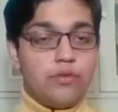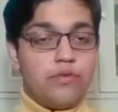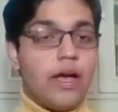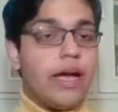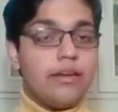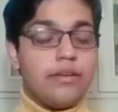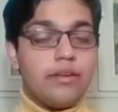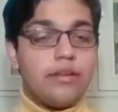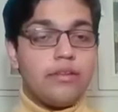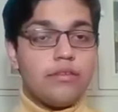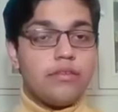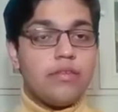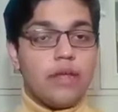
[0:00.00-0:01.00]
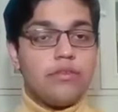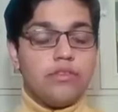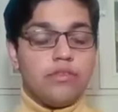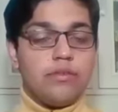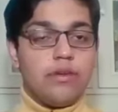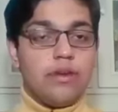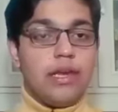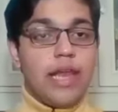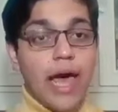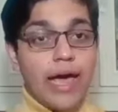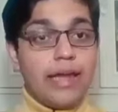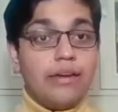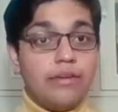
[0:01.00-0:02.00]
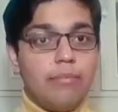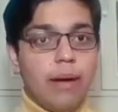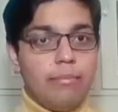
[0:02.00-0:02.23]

to find such lion